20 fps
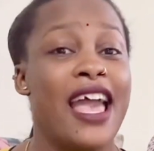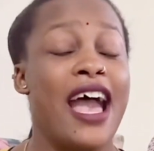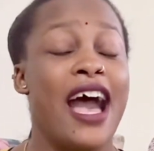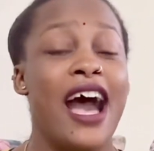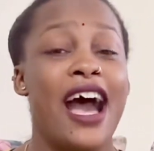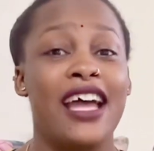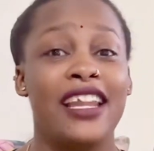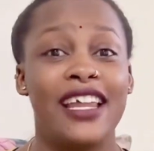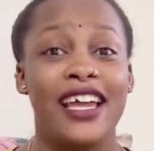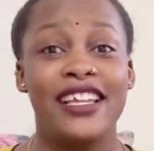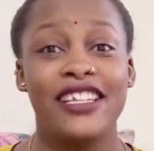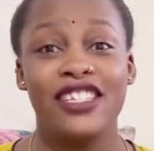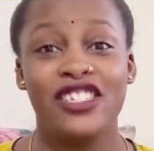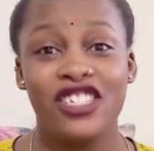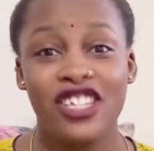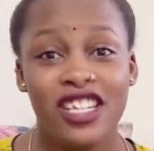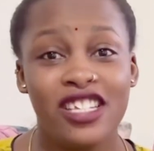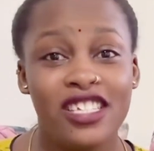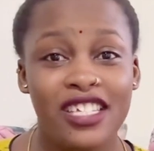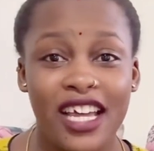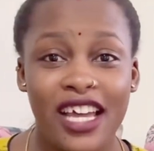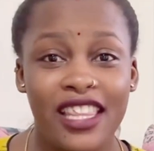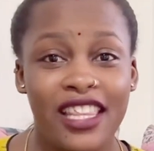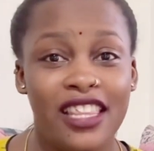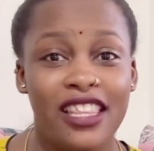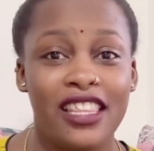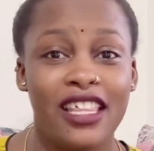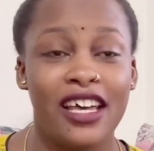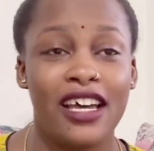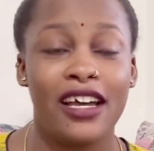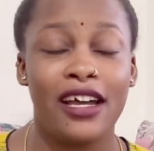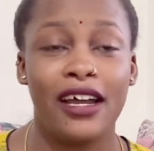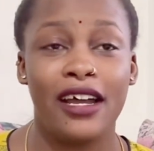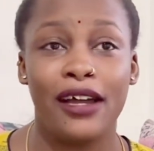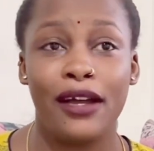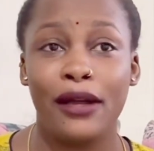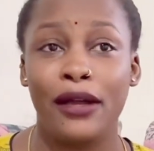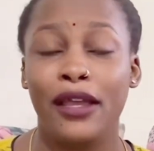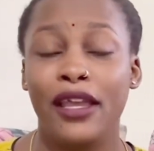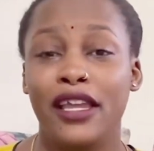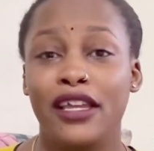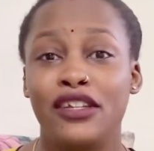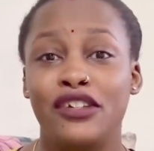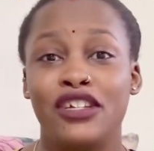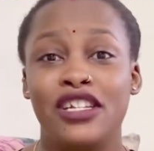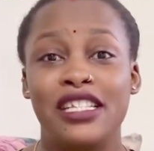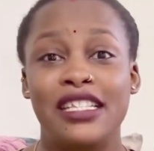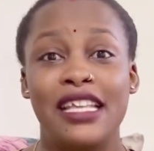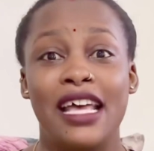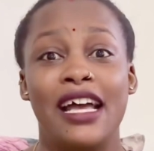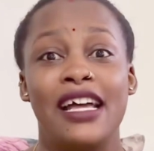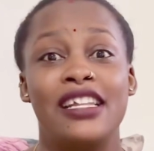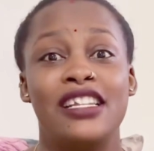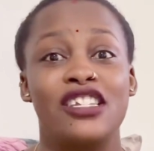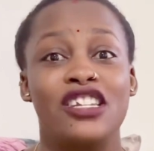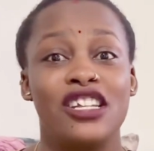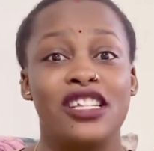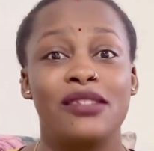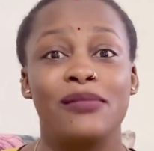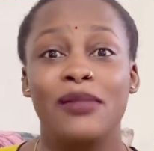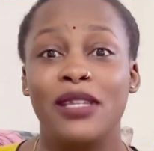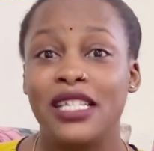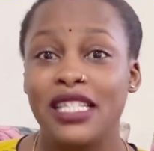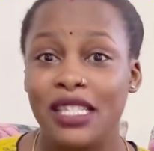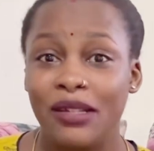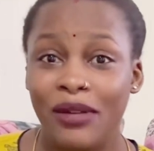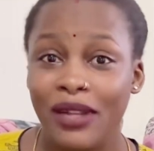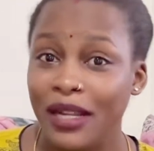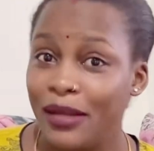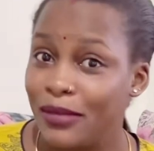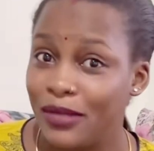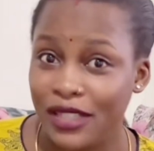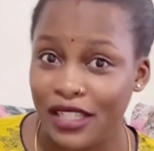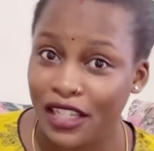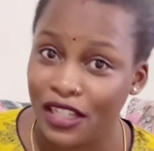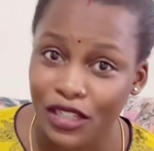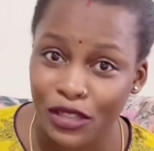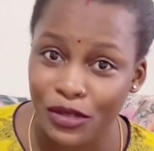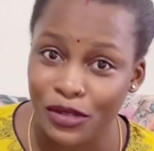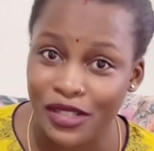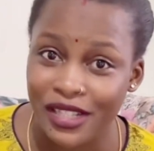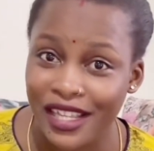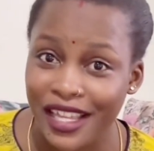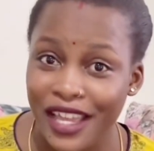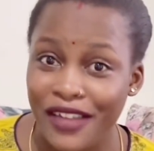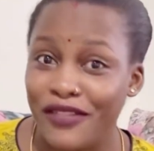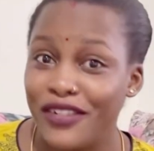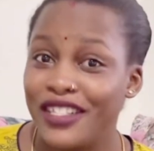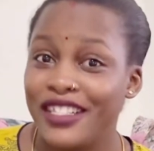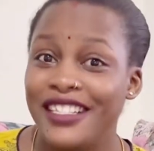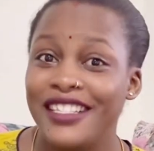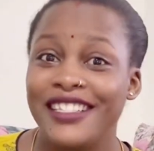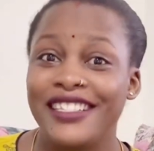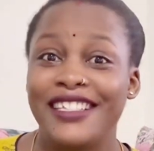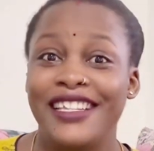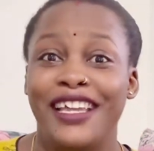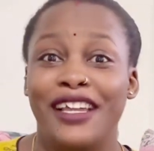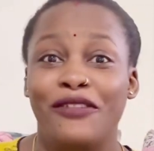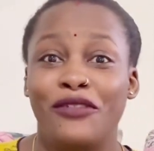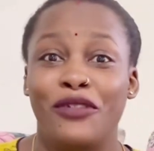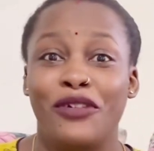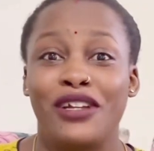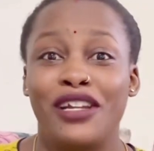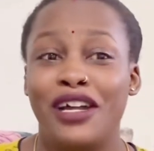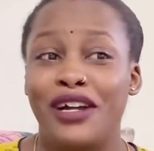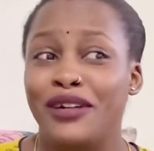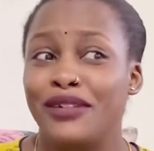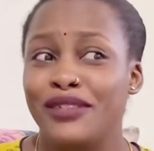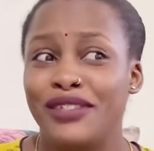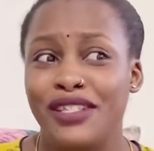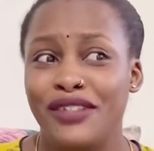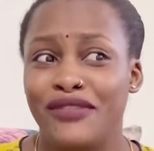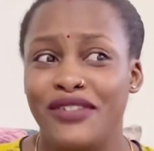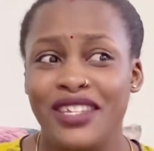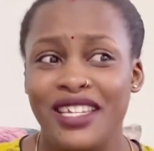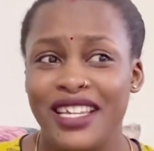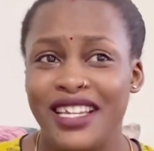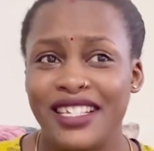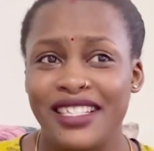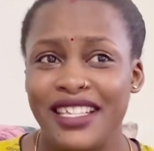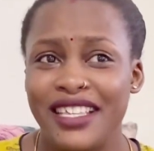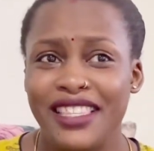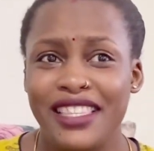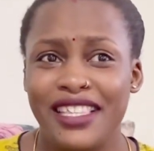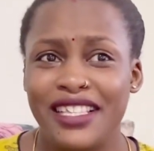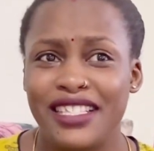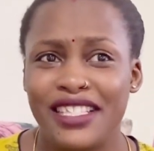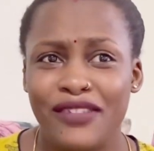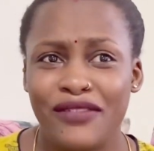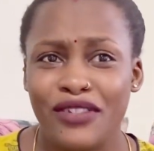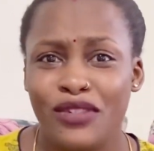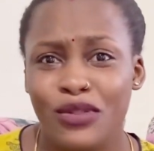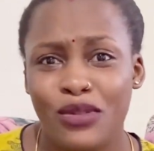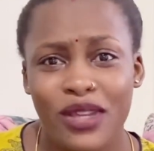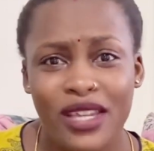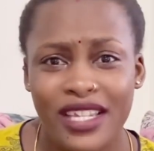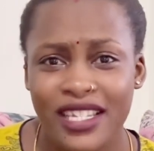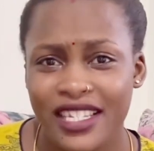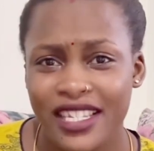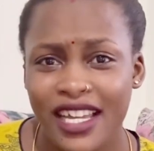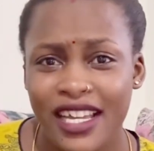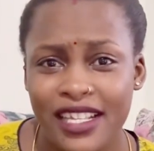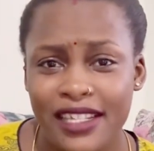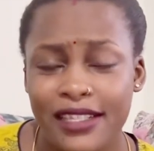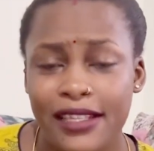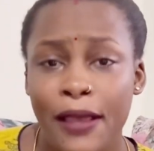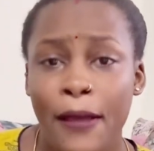and I changed another hairdresser, and trust me, he's the one I'm still using ever since, like, for now 7 years, I think 7 to 8 years.